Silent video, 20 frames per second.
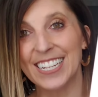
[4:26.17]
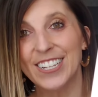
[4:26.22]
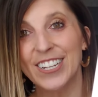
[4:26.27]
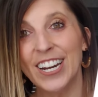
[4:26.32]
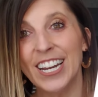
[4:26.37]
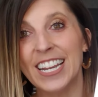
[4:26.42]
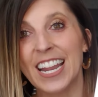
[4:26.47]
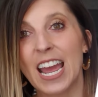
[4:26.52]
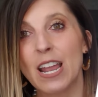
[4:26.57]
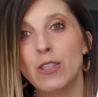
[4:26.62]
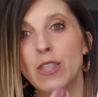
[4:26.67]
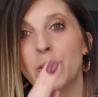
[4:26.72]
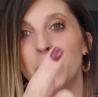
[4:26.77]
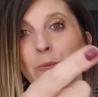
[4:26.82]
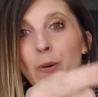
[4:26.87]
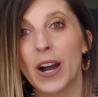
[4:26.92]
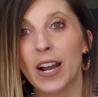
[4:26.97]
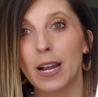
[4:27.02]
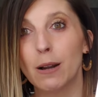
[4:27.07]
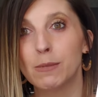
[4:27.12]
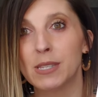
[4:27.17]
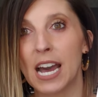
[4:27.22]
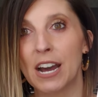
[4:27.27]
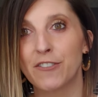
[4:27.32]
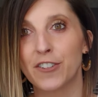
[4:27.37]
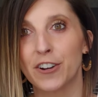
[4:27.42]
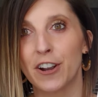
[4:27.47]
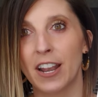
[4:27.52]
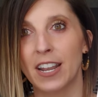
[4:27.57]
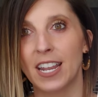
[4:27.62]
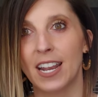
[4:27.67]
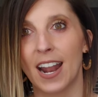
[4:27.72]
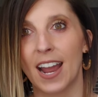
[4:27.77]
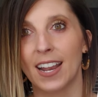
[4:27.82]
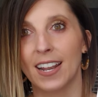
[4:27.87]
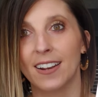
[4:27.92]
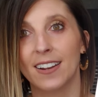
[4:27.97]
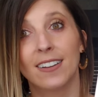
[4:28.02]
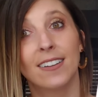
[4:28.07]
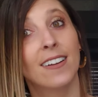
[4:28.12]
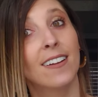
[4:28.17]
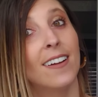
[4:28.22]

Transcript: Good. And then what comes after 99?